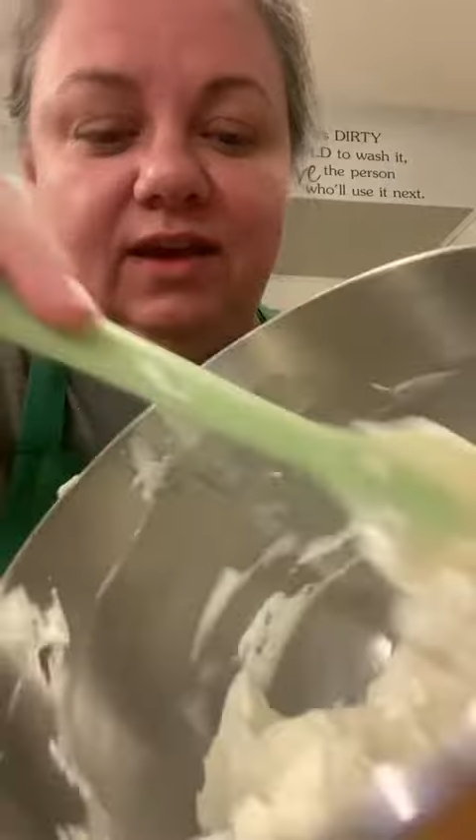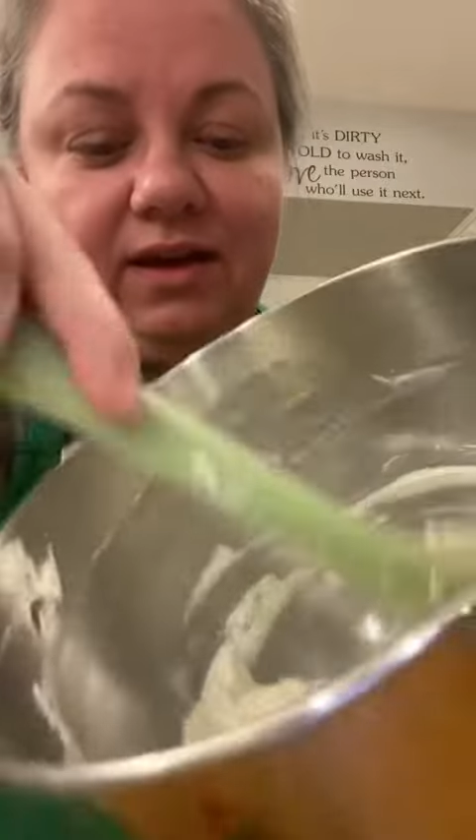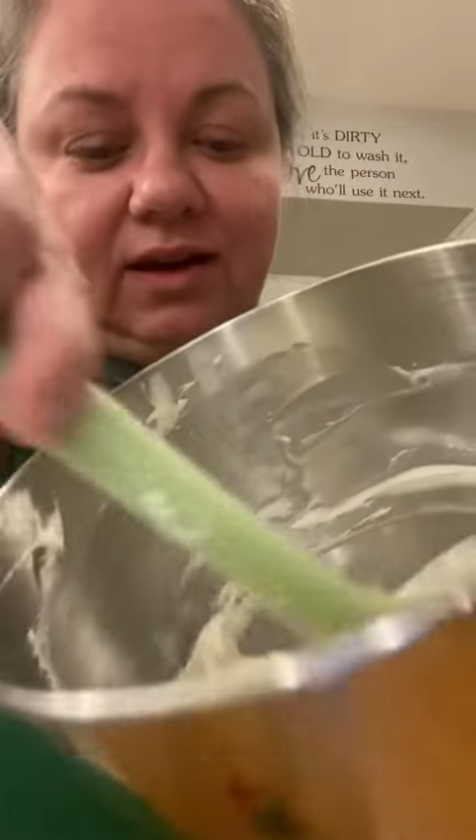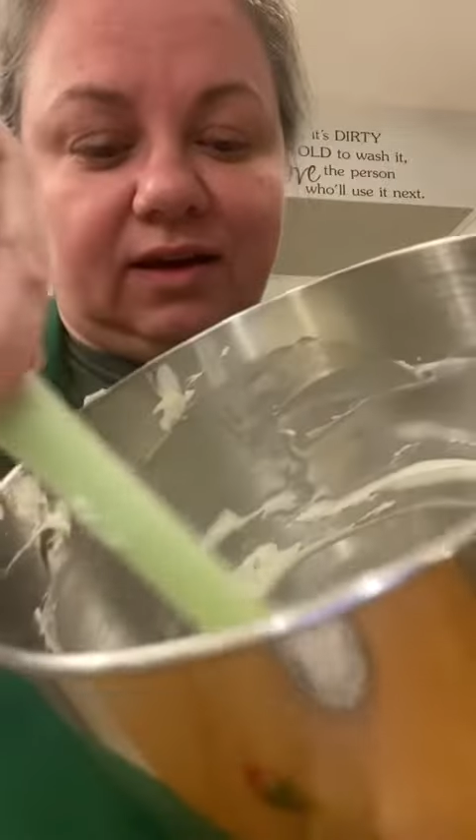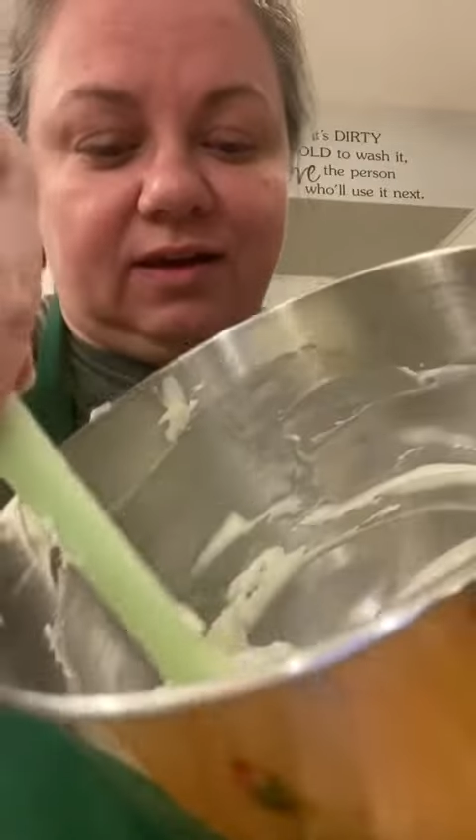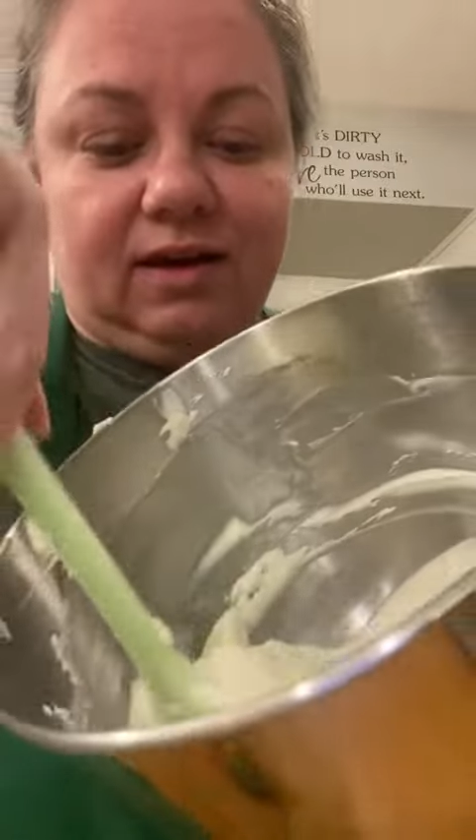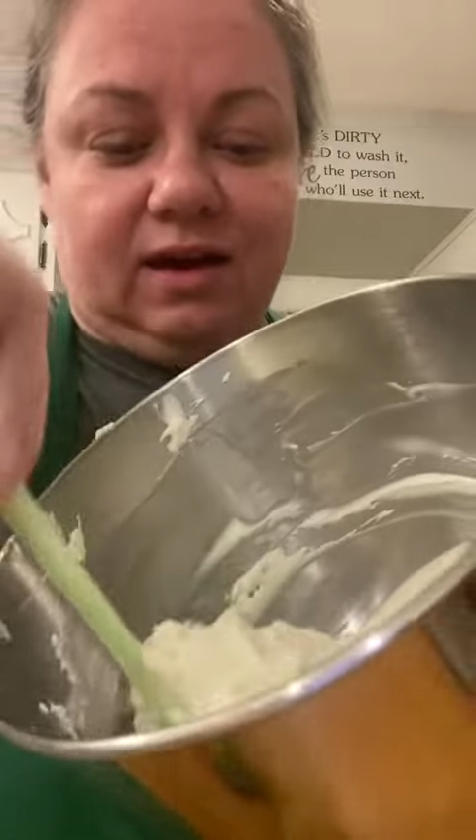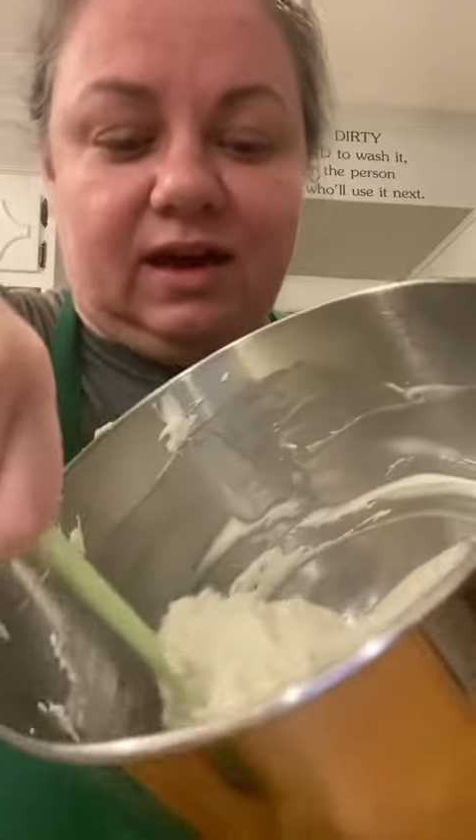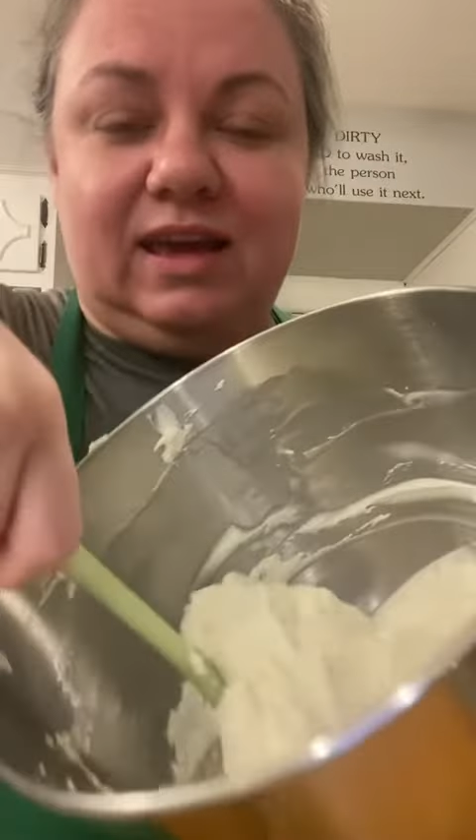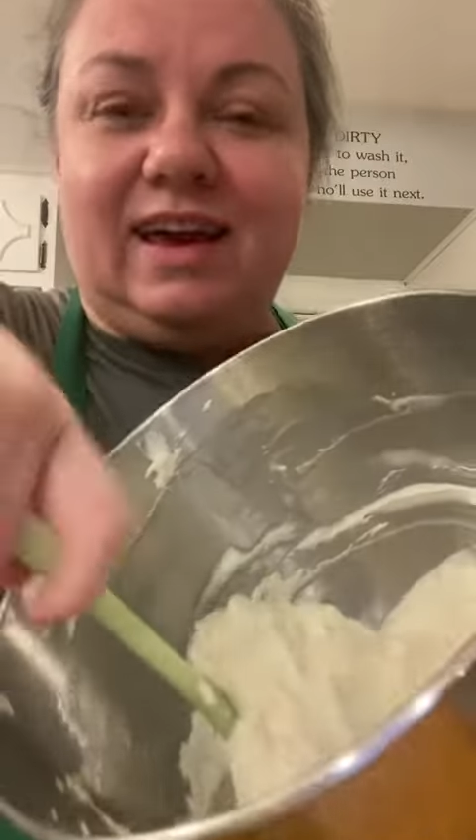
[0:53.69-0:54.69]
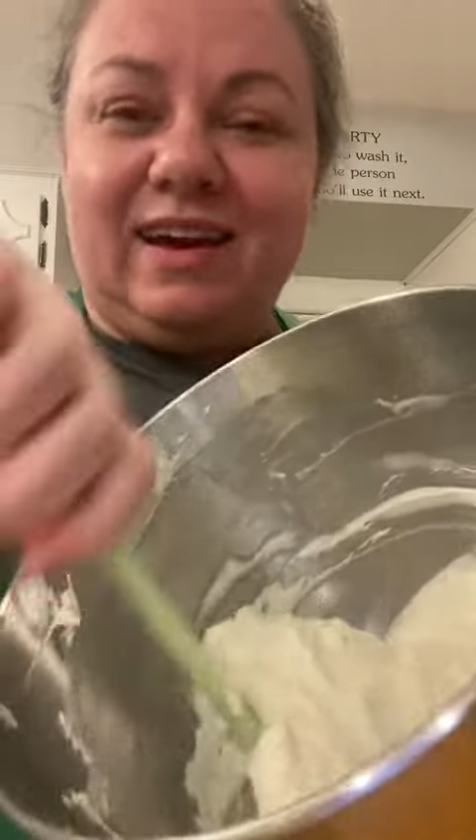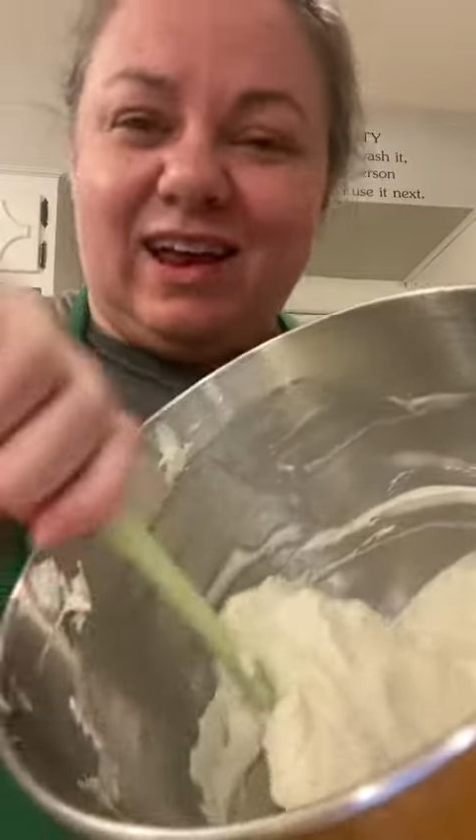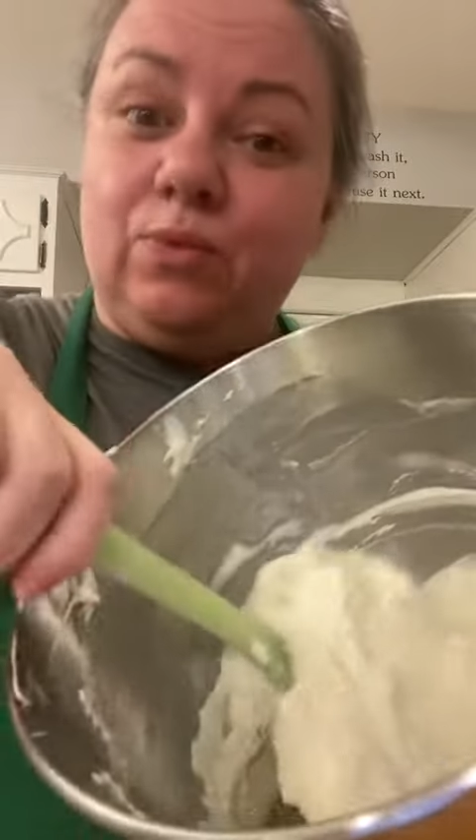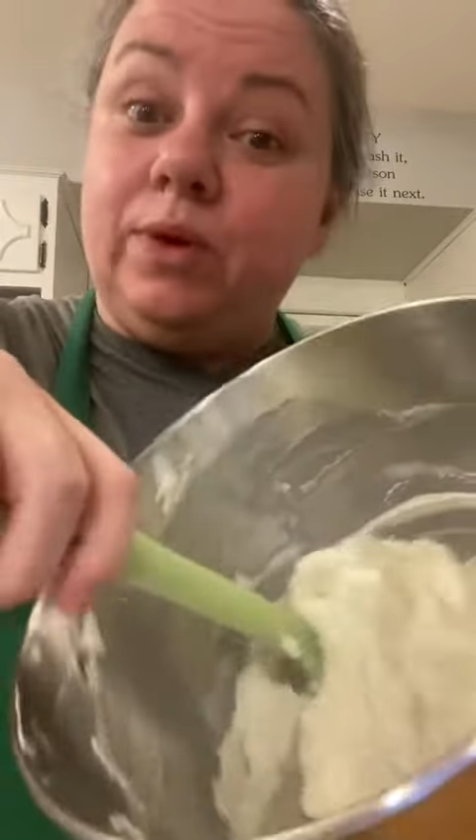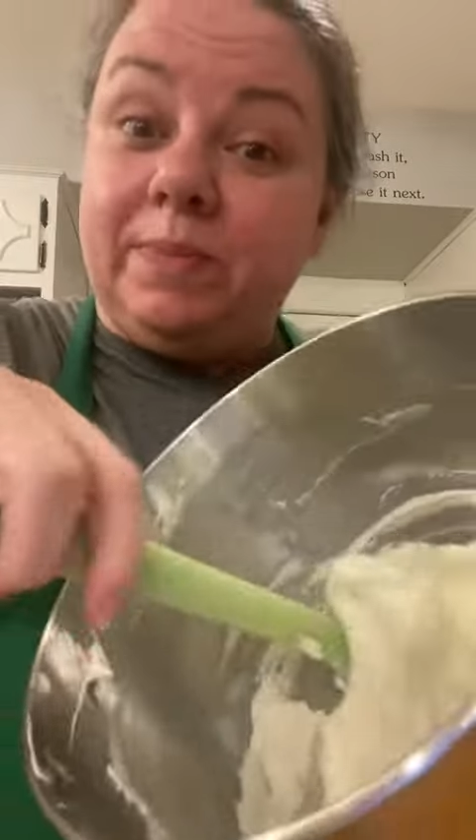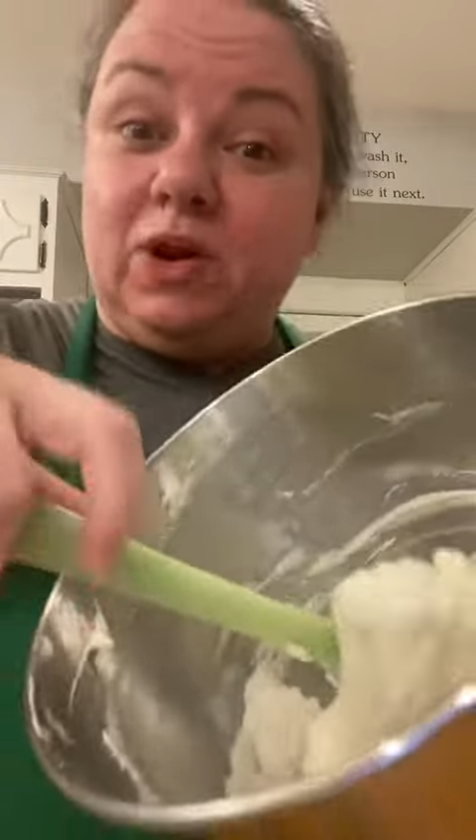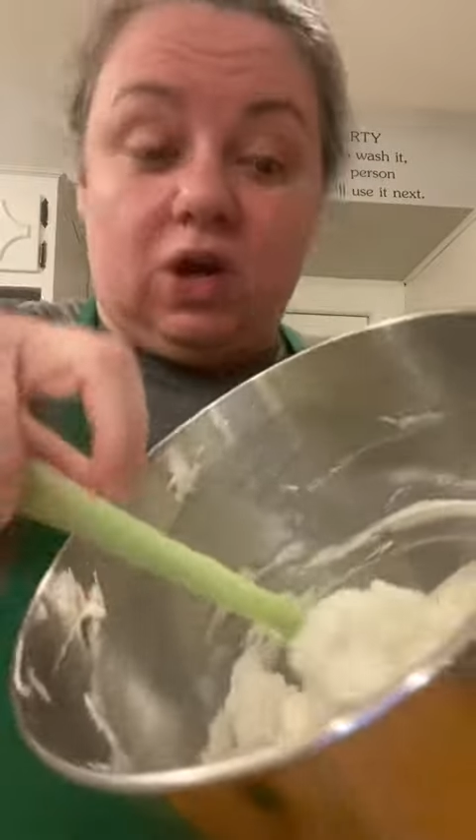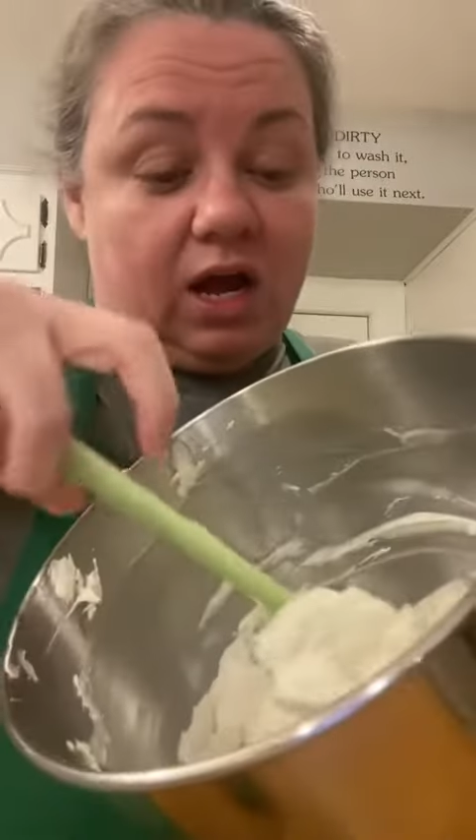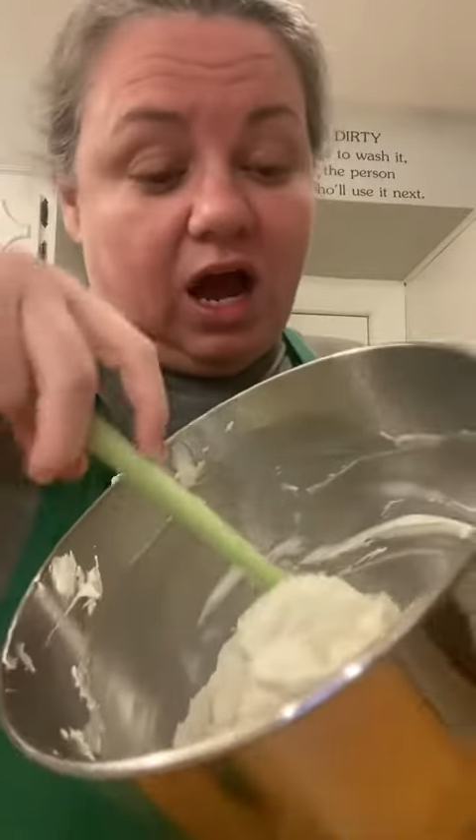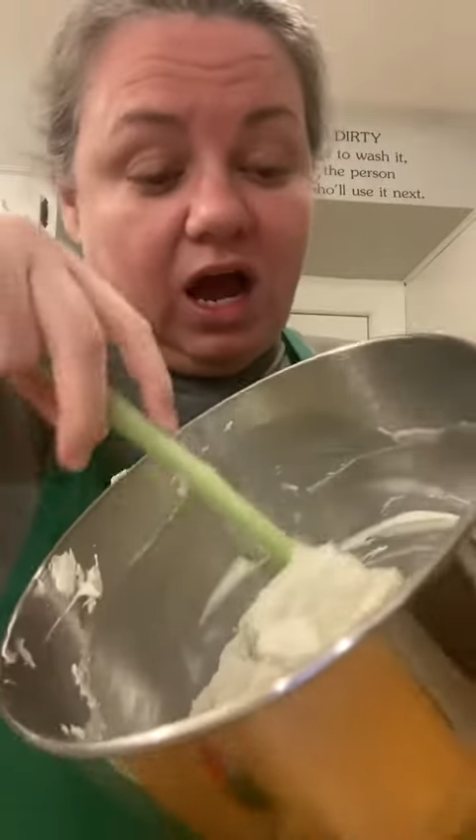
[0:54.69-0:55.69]
and you have to whip it on
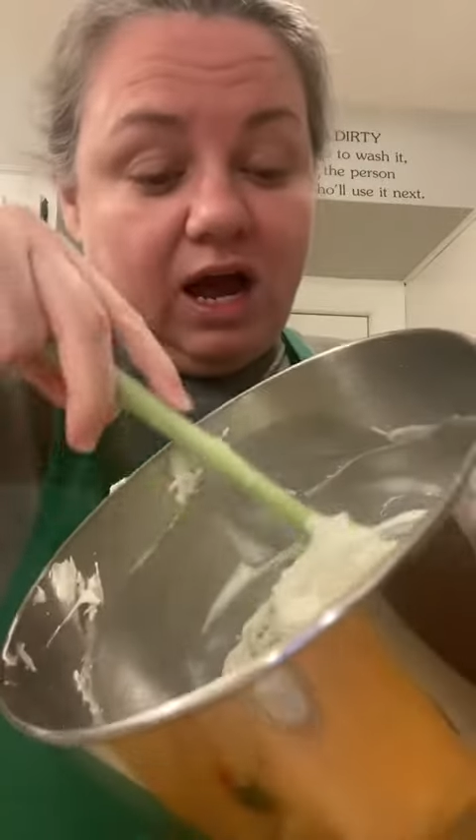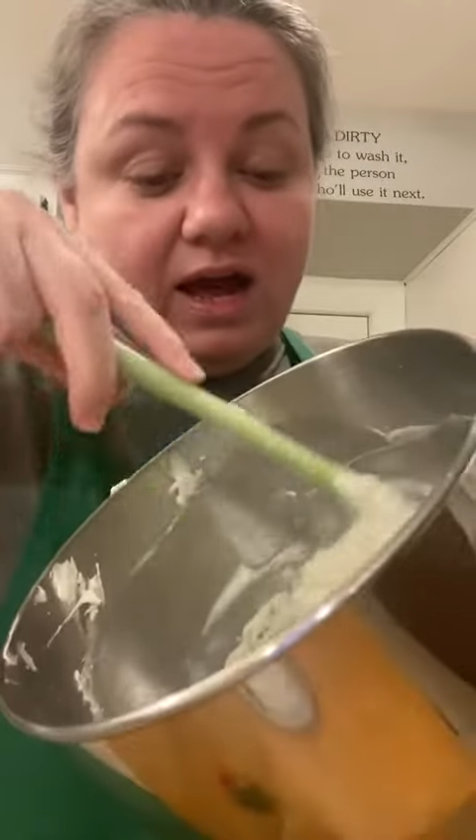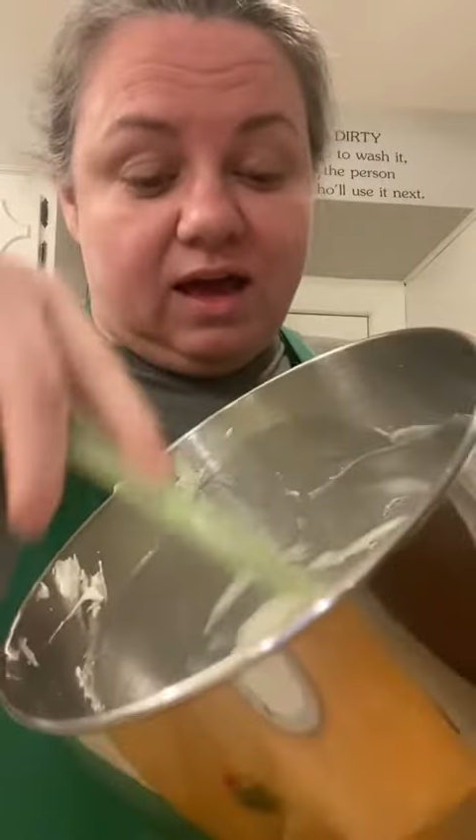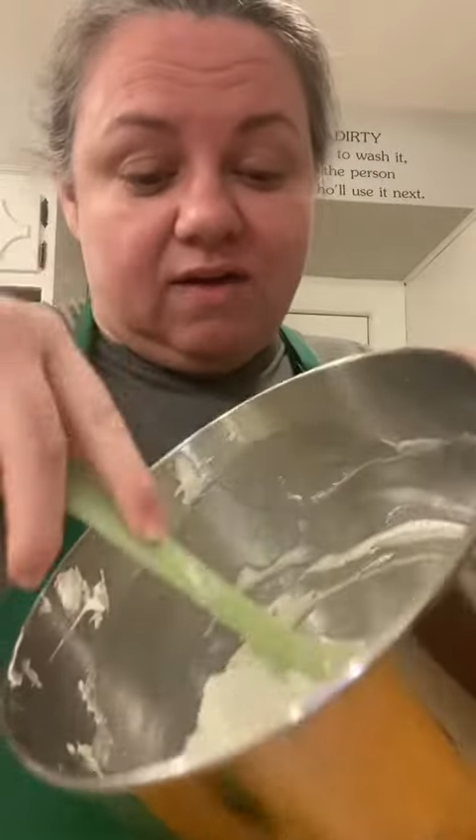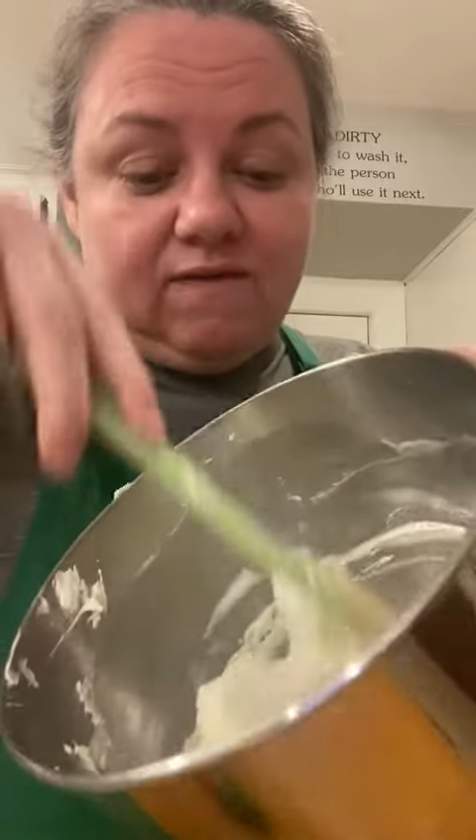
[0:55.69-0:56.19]
high